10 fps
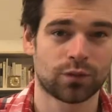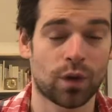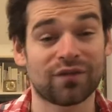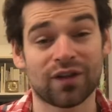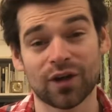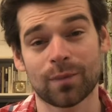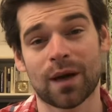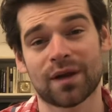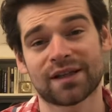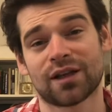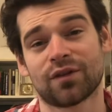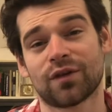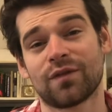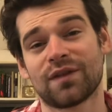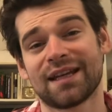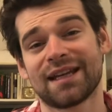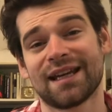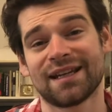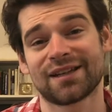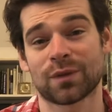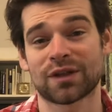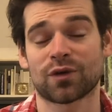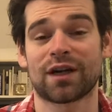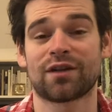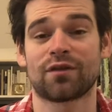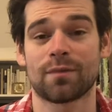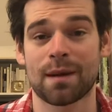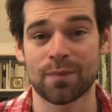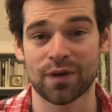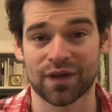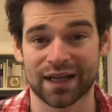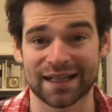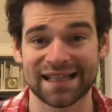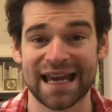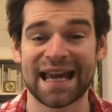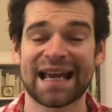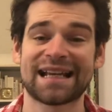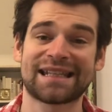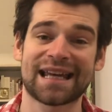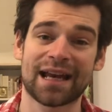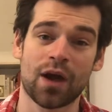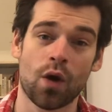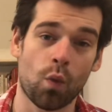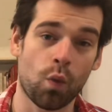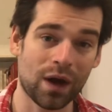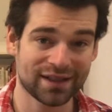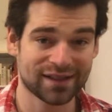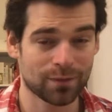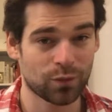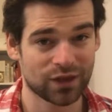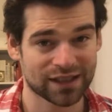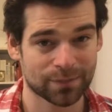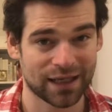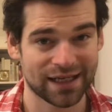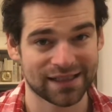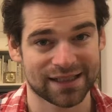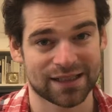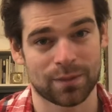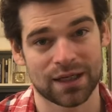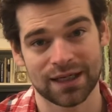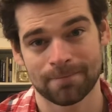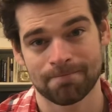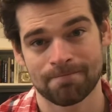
What I've learned about myself over the years when trying to remember things is that when someone explains it to me,